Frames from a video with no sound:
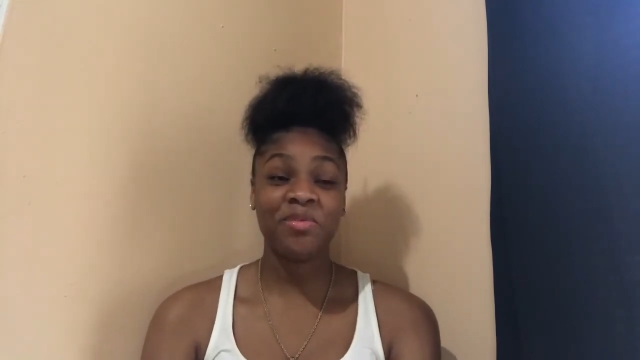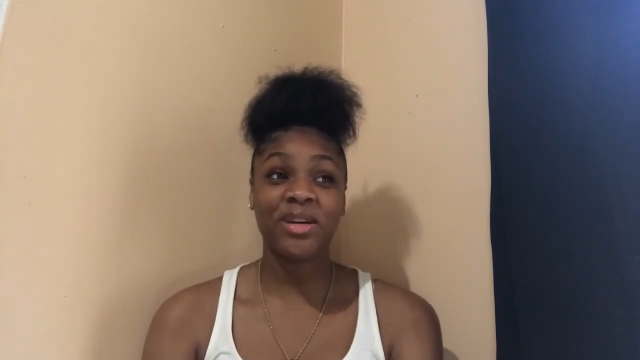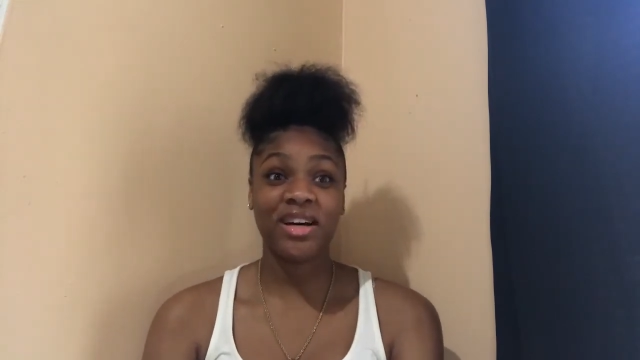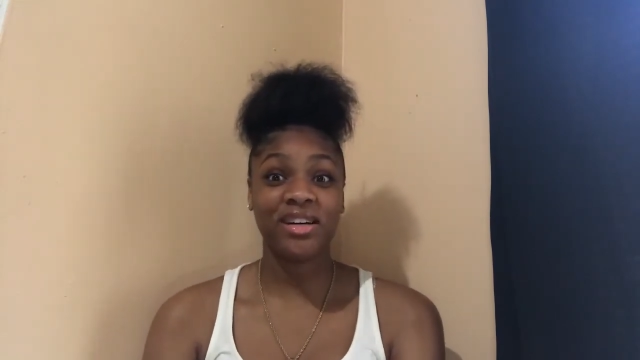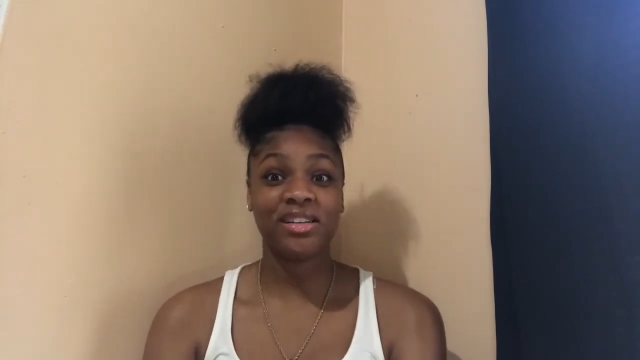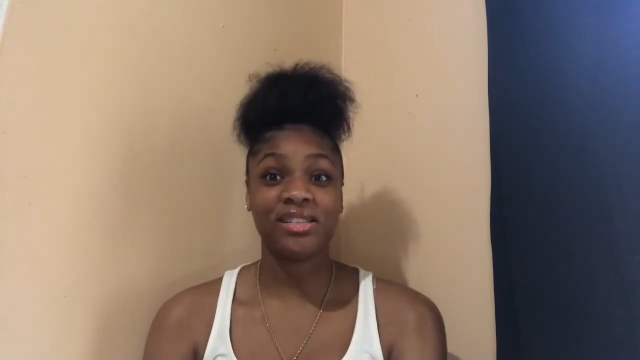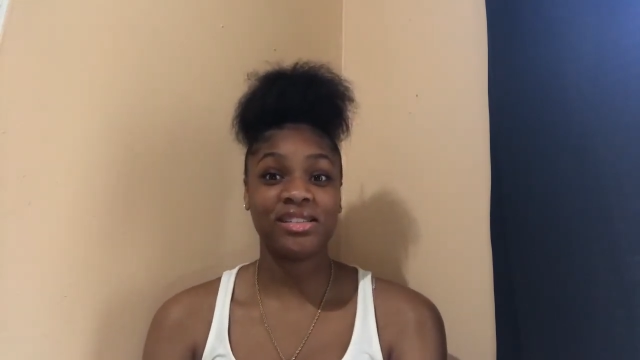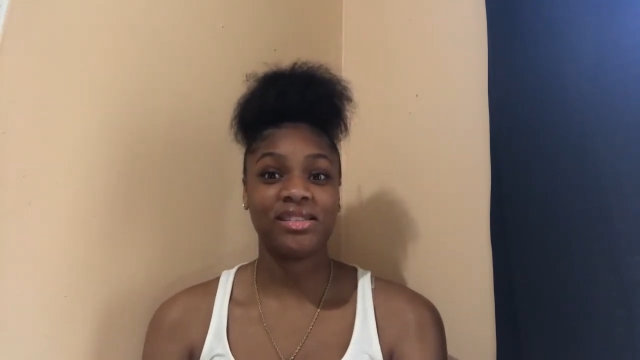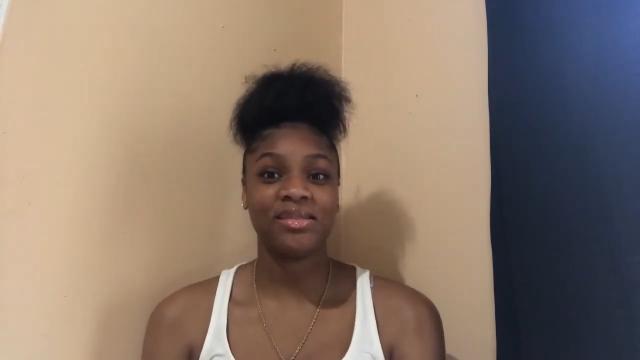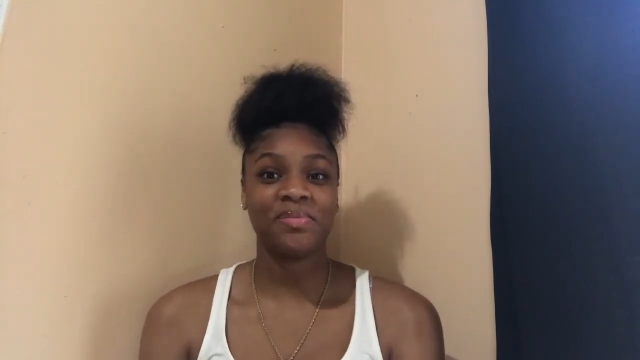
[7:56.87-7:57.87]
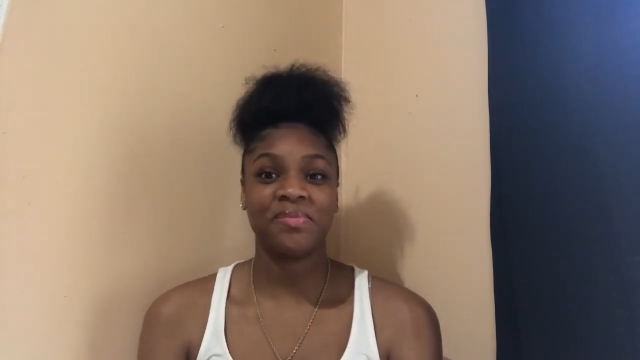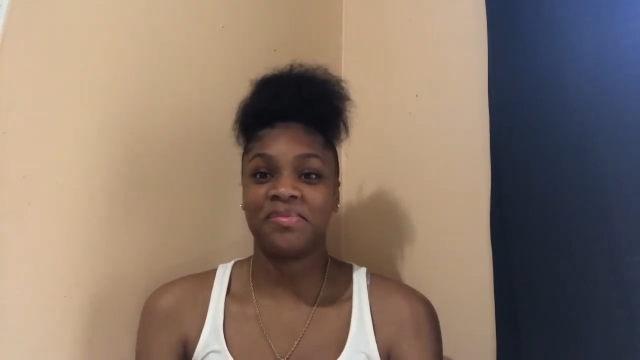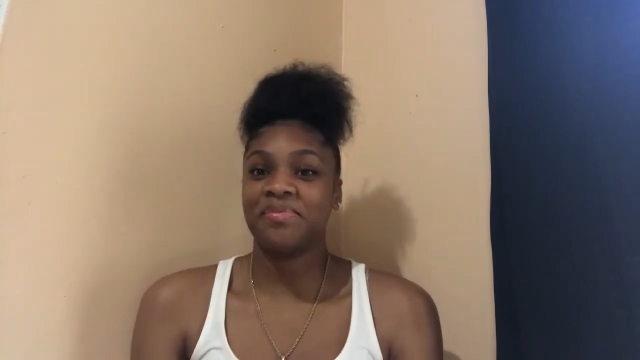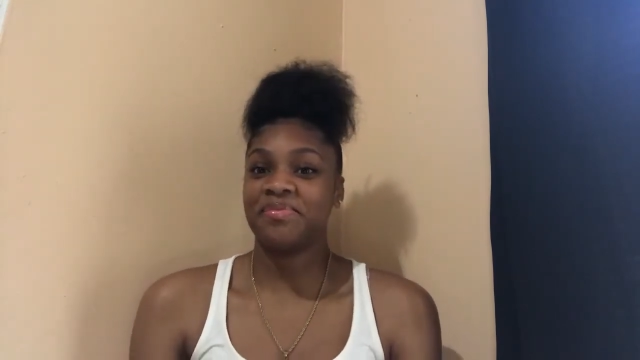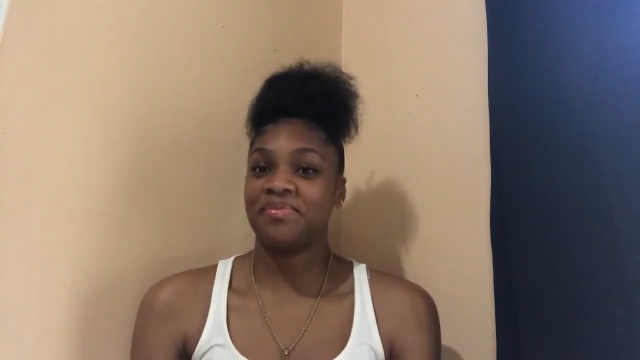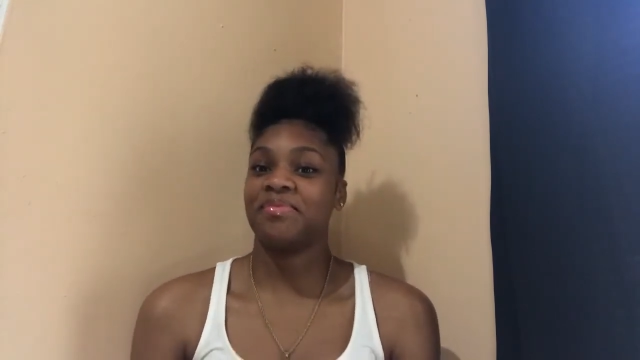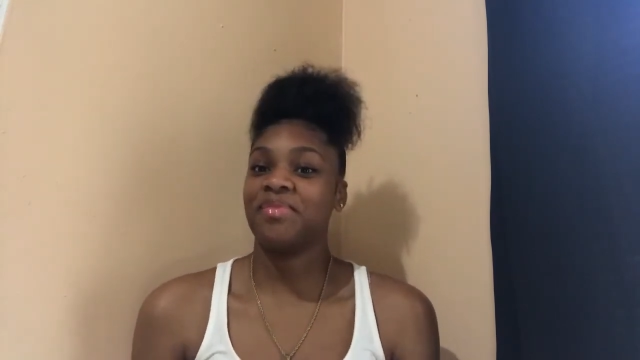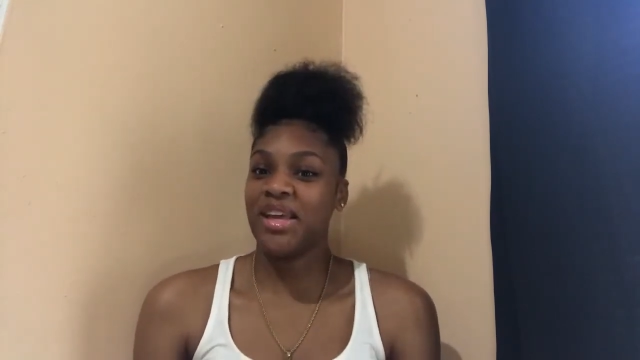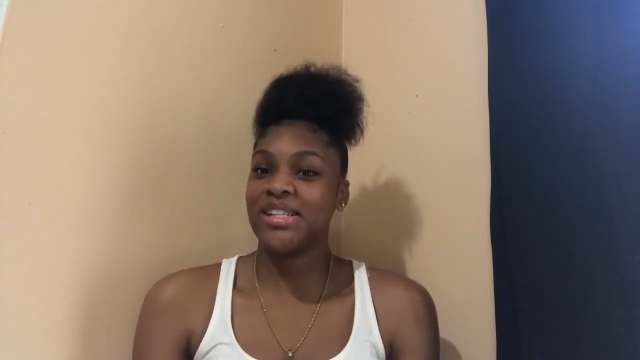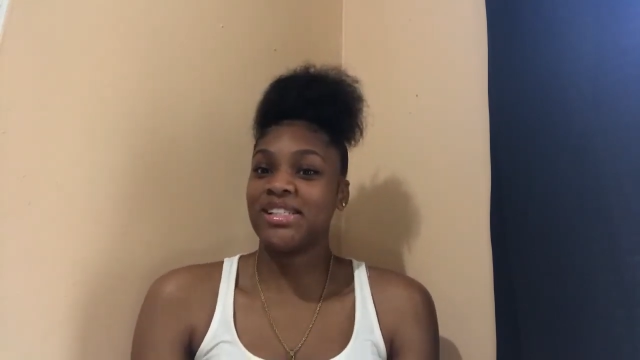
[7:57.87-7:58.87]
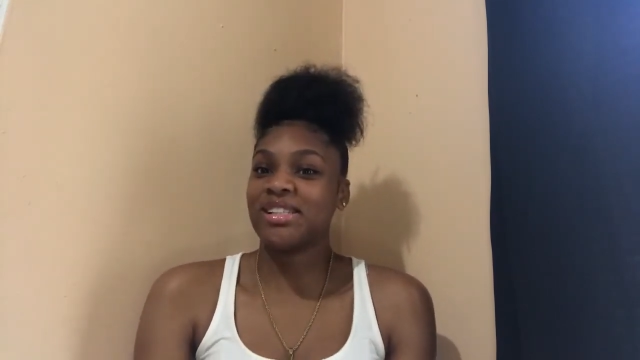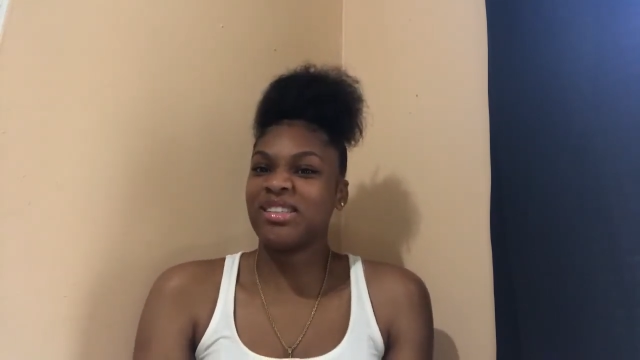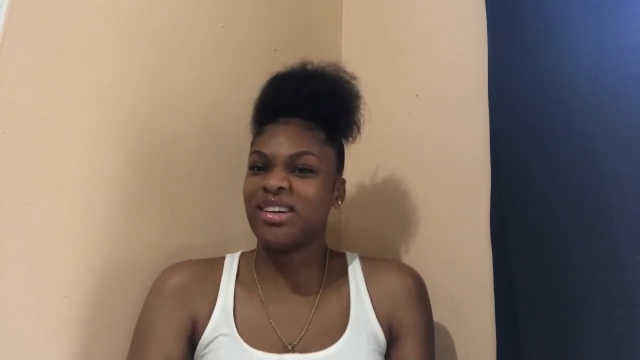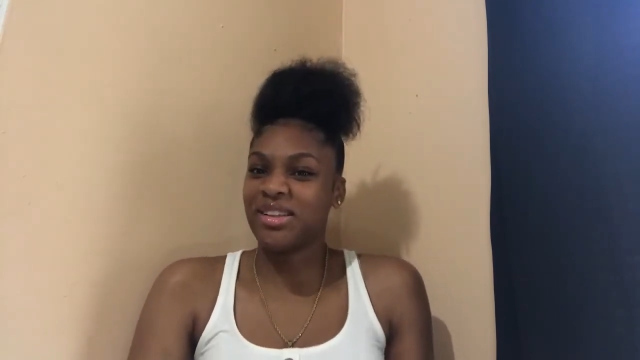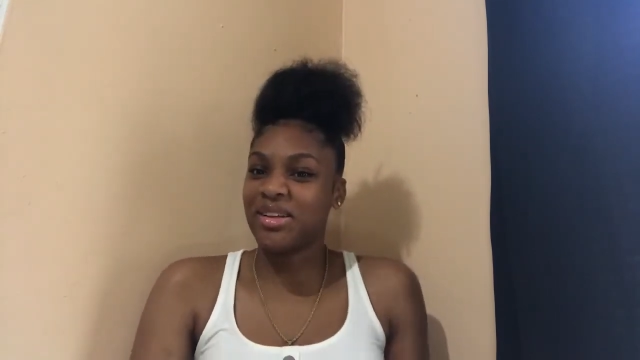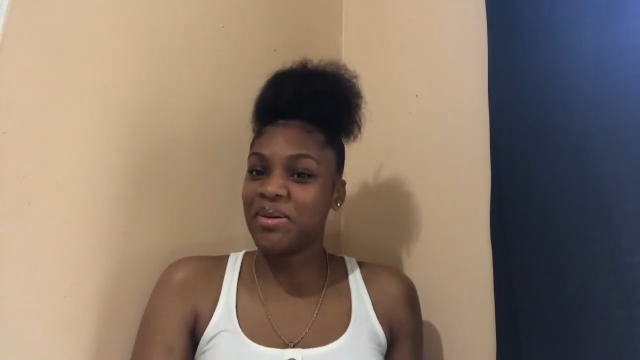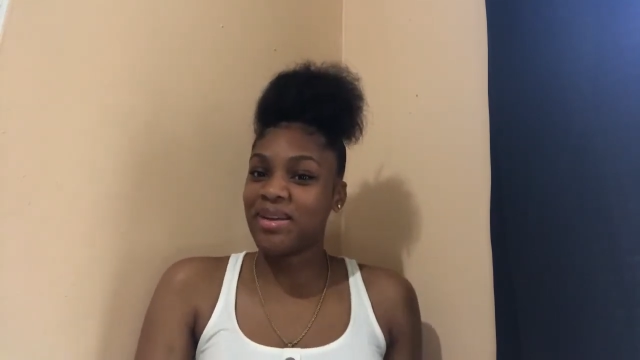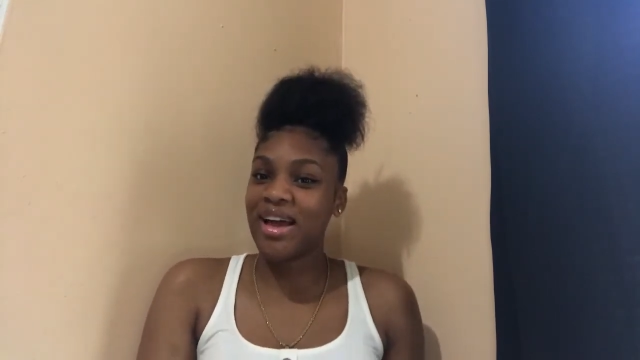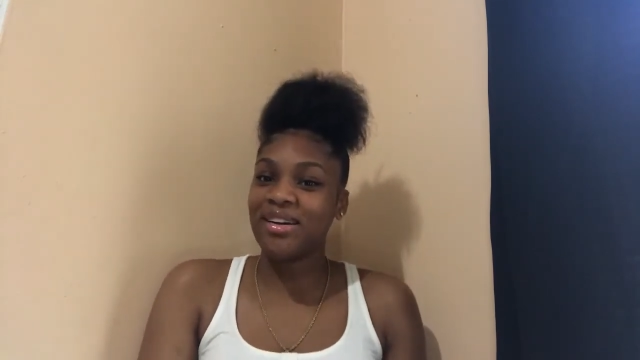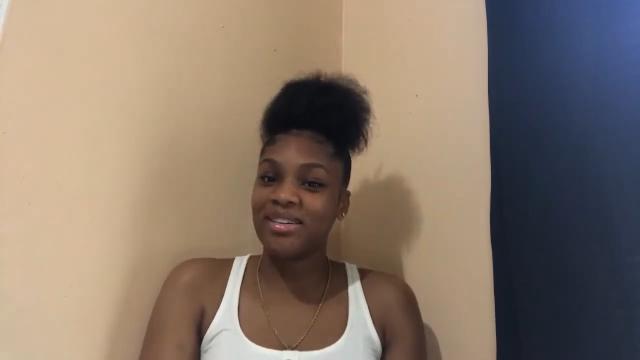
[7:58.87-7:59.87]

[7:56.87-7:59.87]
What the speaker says: because it just looked a little ghetto.